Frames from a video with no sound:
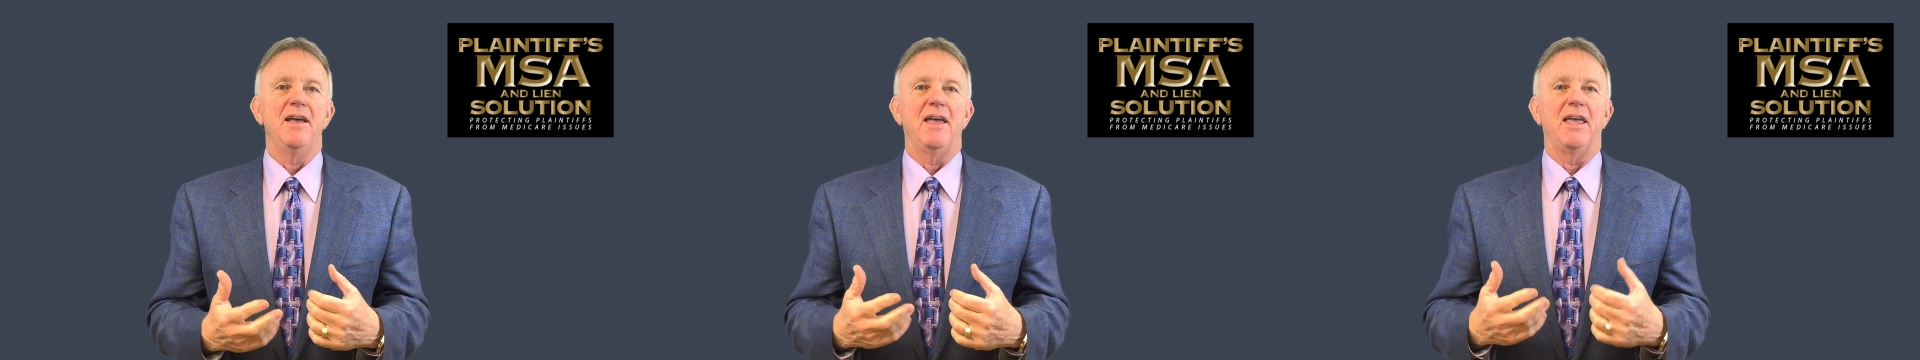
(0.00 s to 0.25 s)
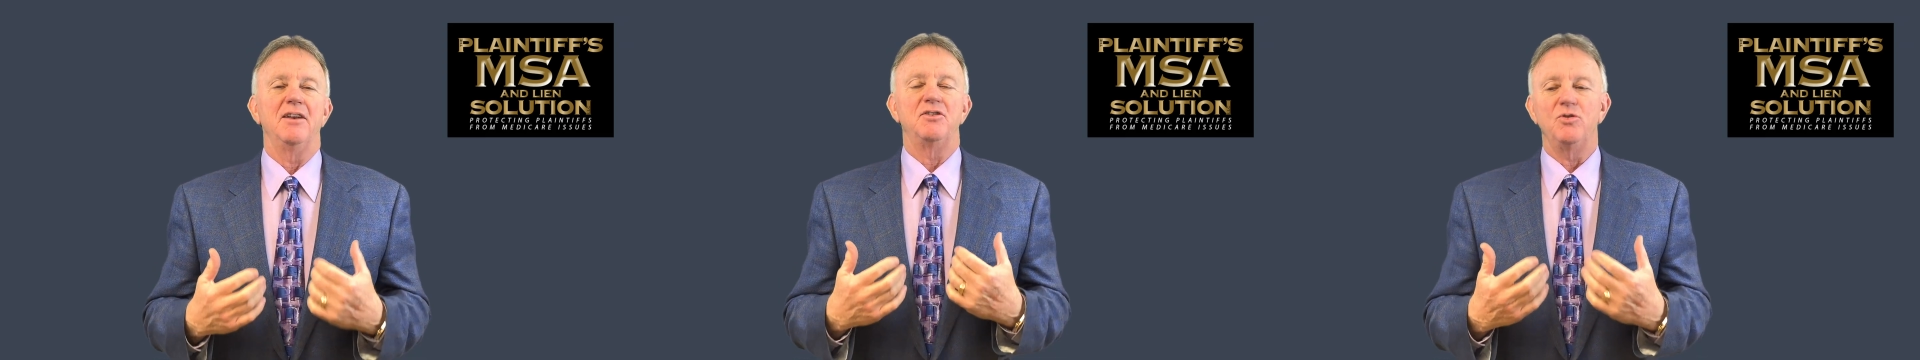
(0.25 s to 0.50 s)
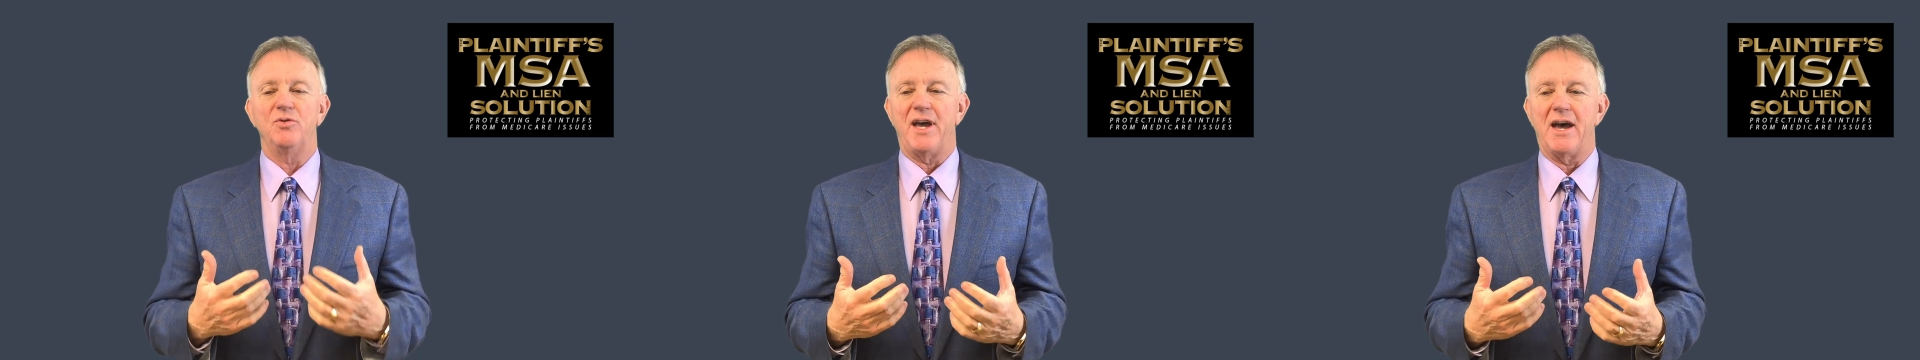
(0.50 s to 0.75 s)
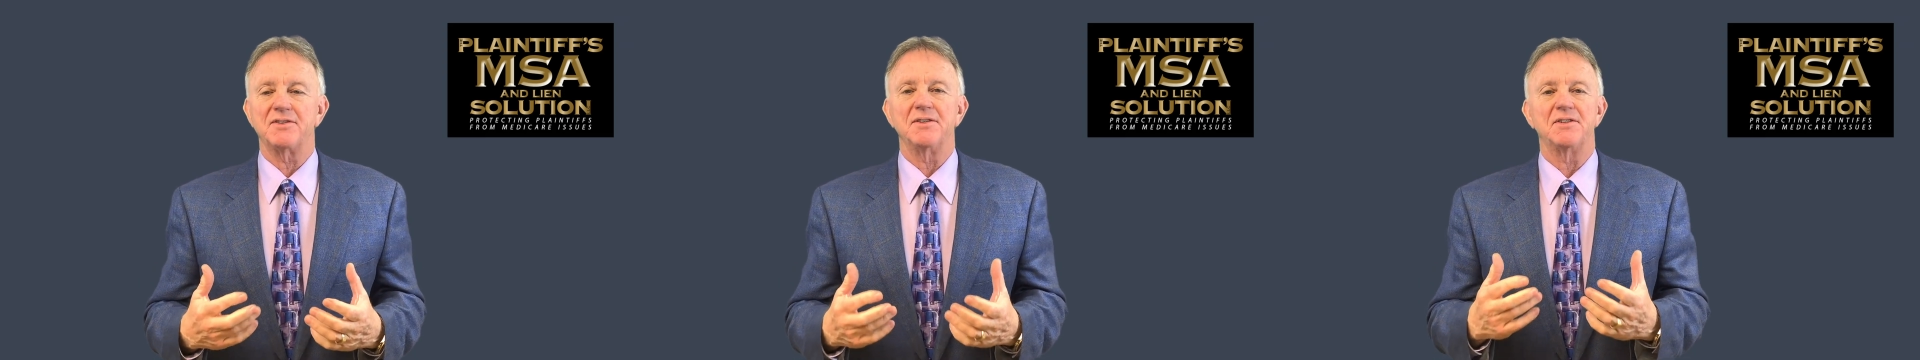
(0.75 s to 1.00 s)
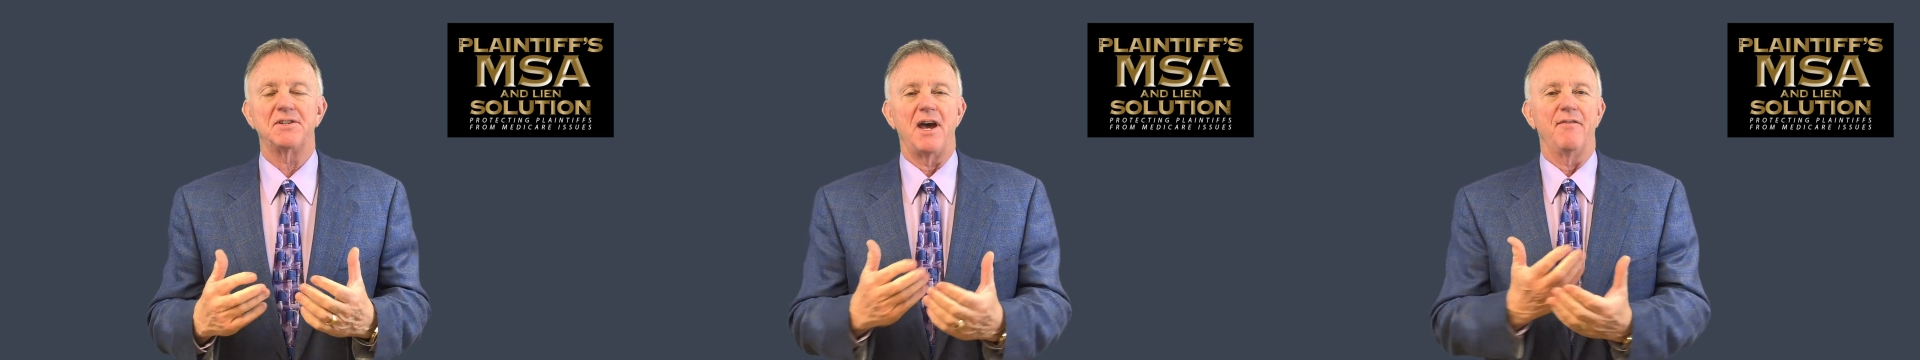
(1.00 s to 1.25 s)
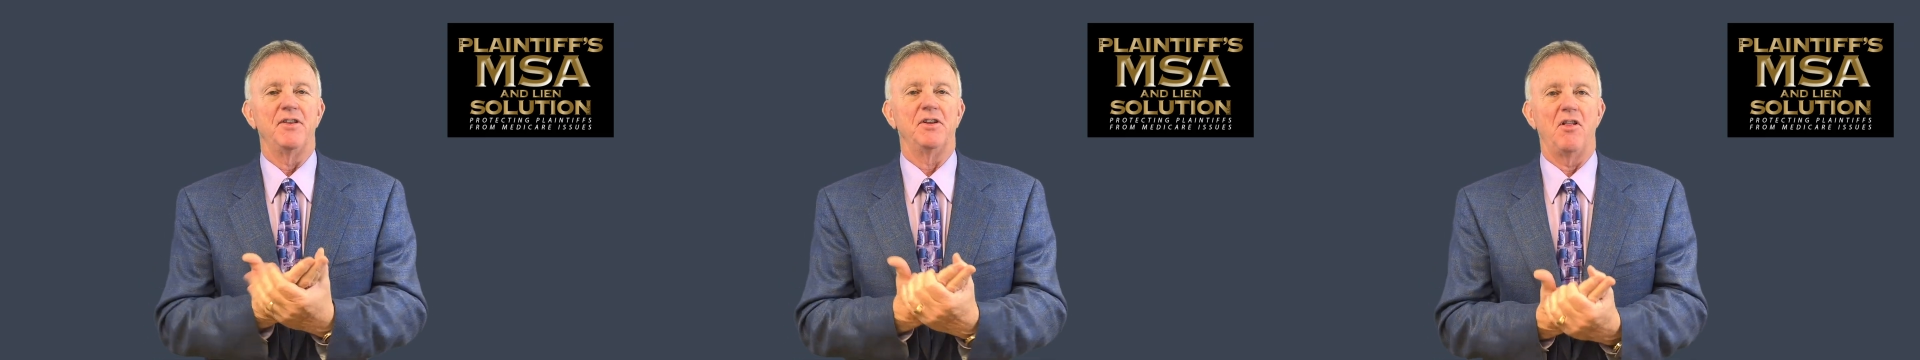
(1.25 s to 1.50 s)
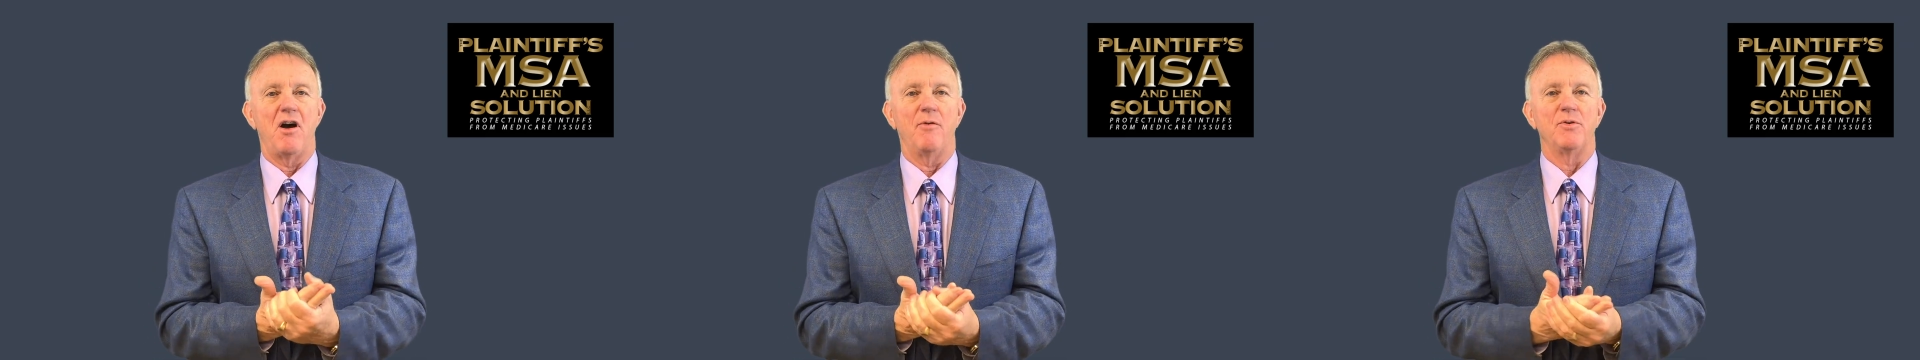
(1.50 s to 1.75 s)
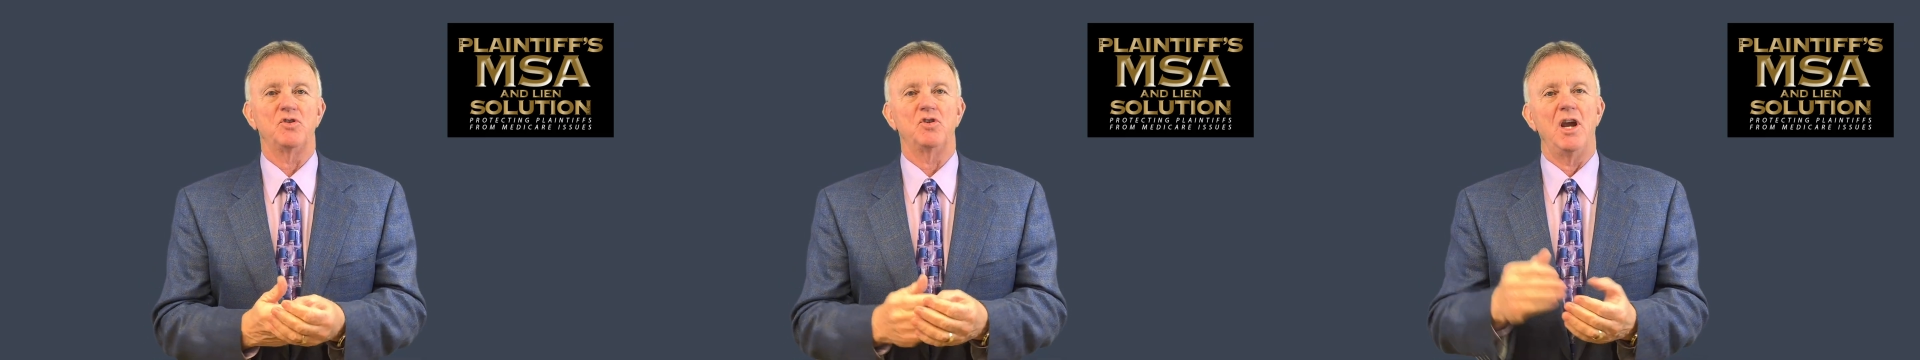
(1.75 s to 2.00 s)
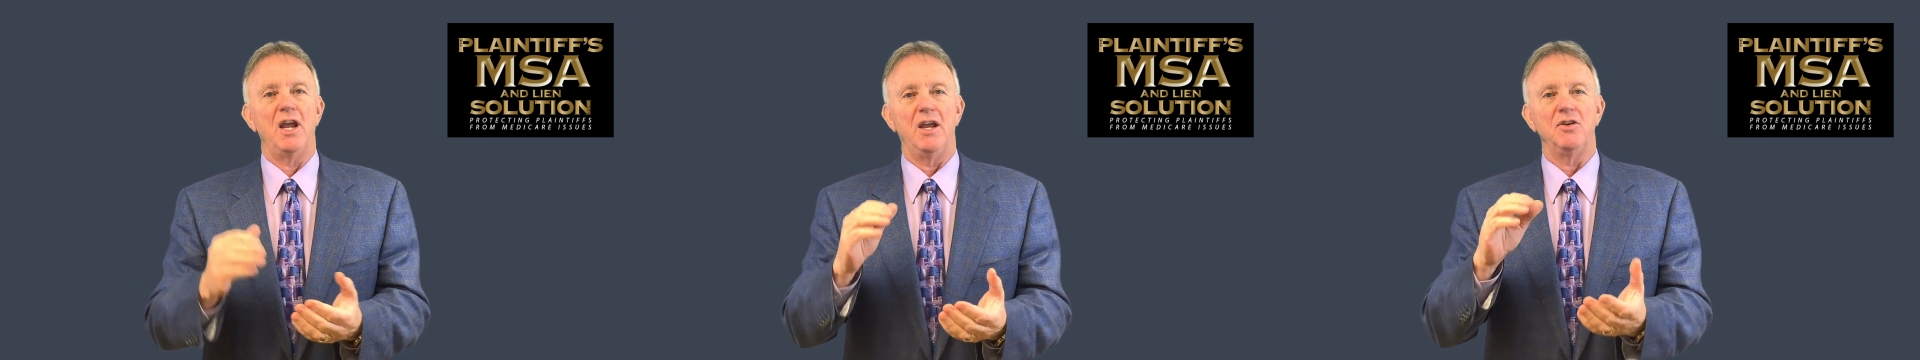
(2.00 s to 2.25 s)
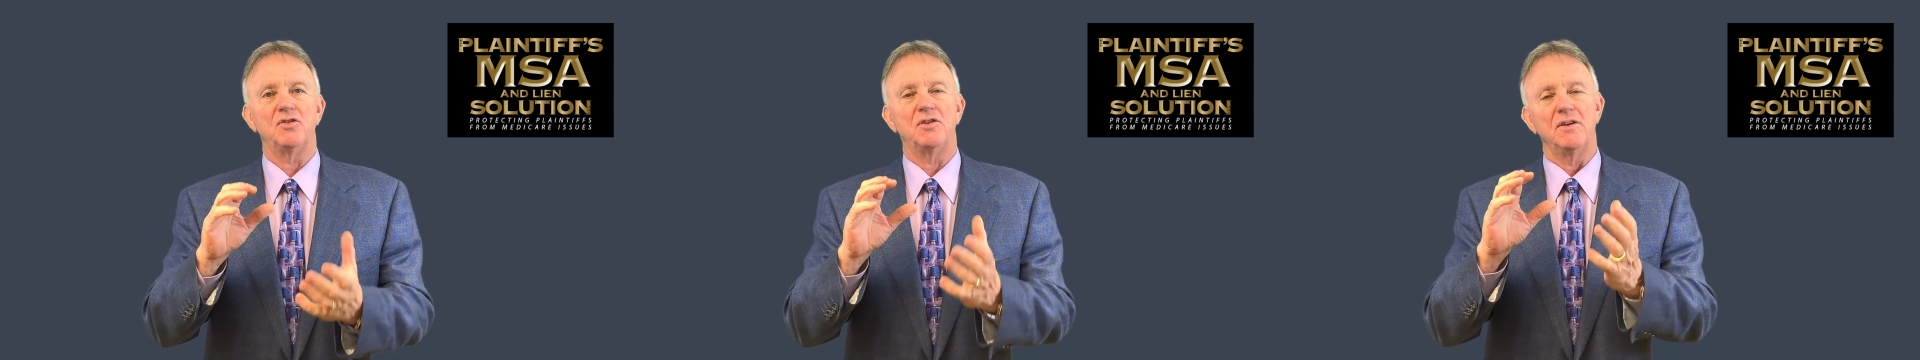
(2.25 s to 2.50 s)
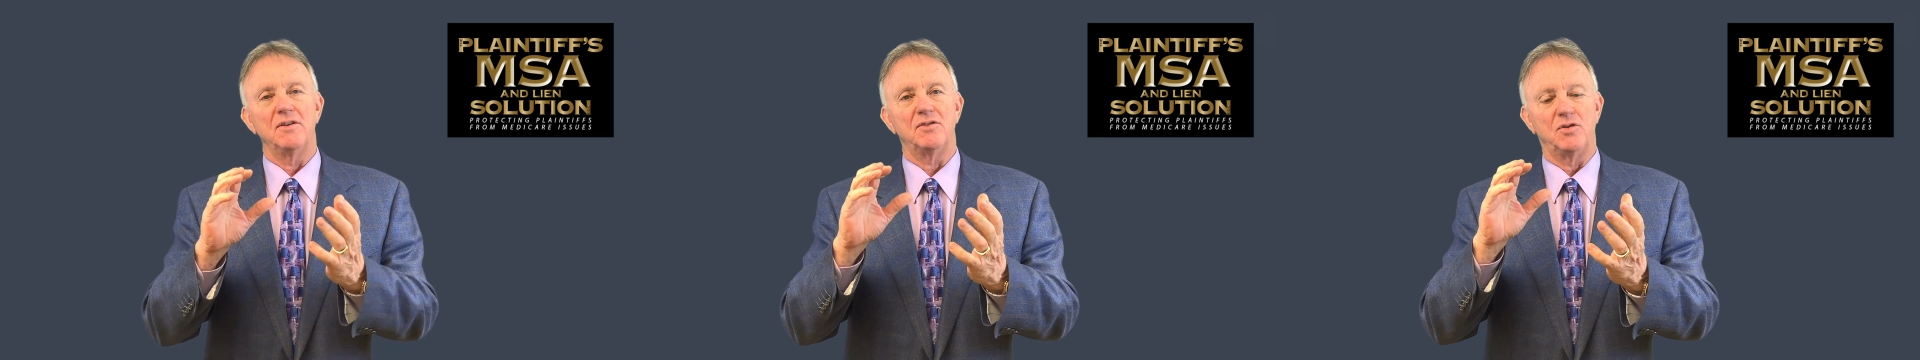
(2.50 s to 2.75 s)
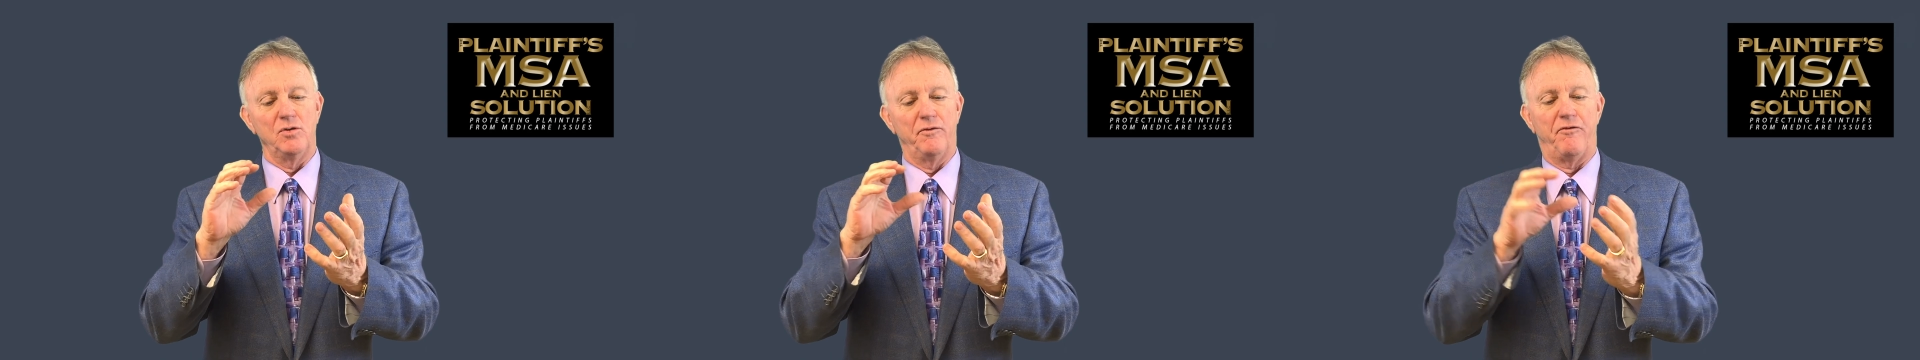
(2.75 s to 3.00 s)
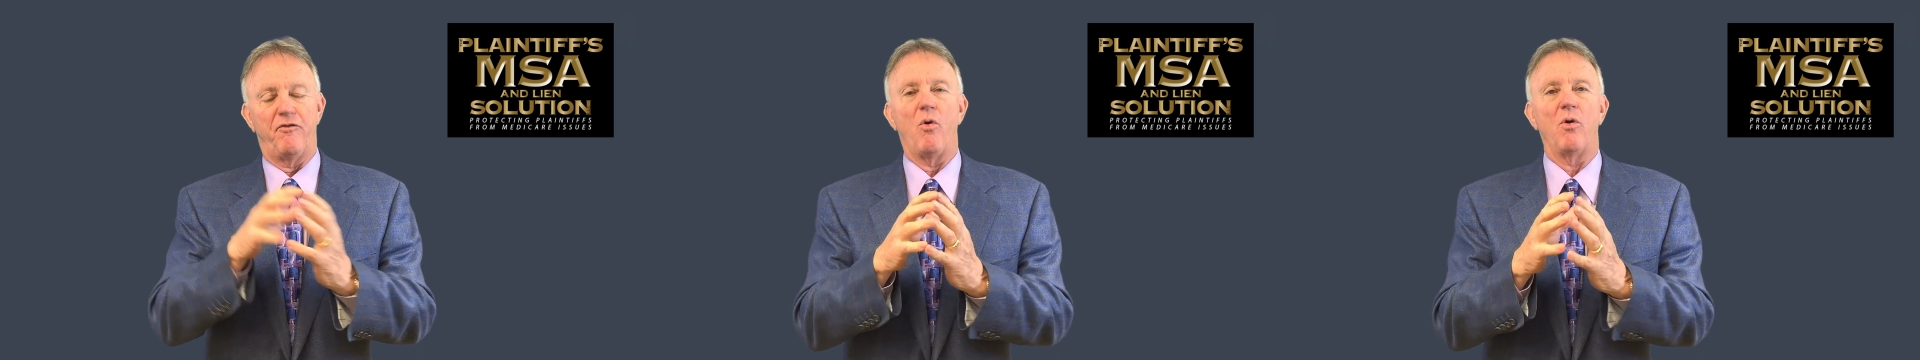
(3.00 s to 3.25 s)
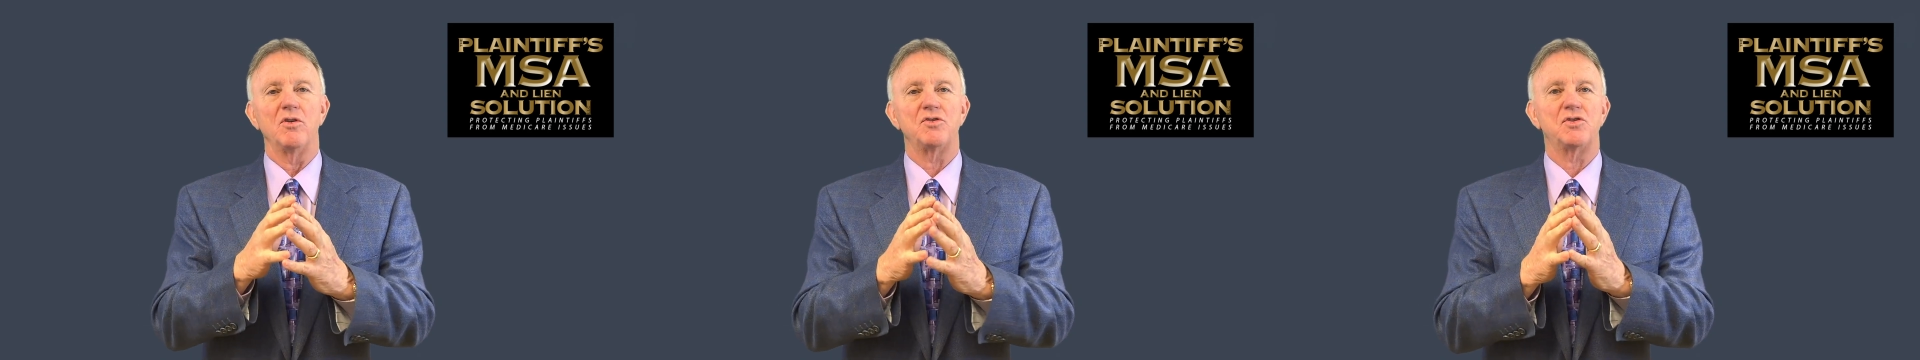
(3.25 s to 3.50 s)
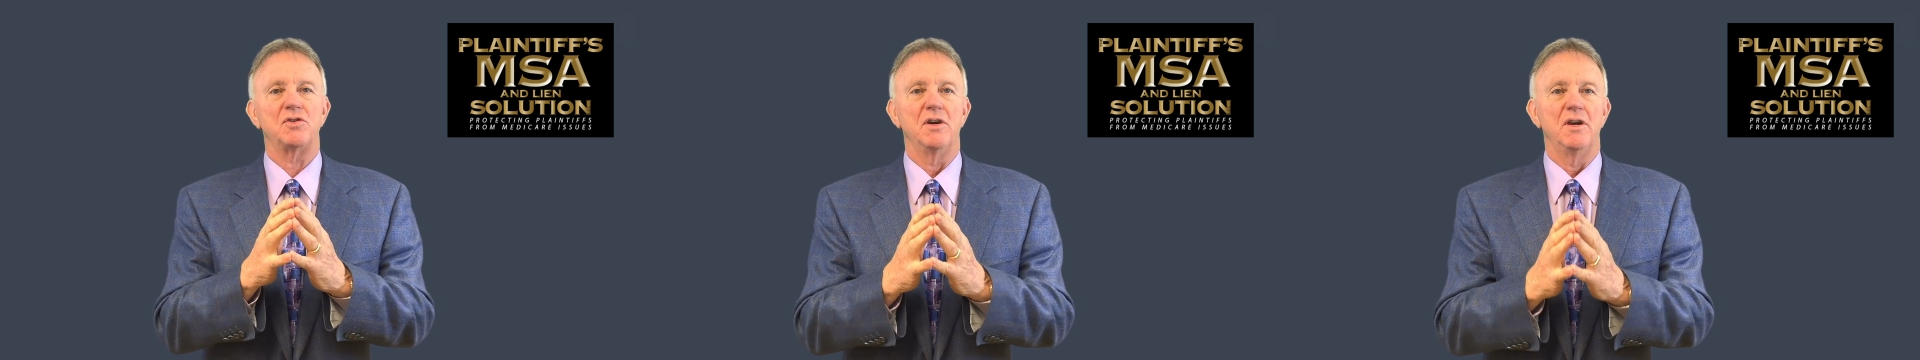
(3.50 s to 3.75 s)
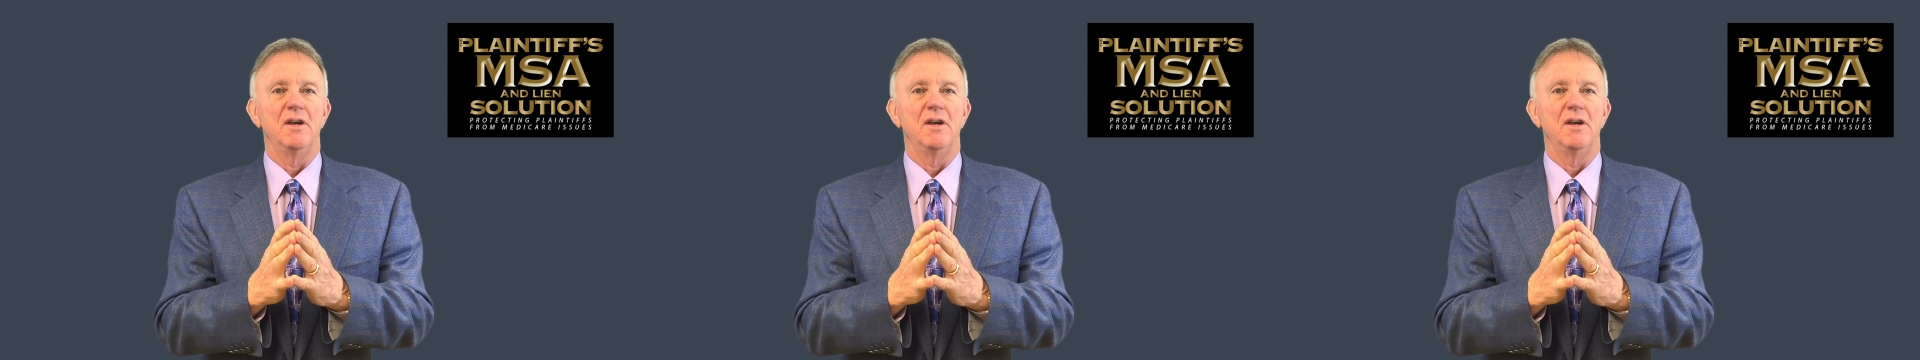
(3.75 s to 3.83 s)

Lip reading: In 2007, the law was changed to force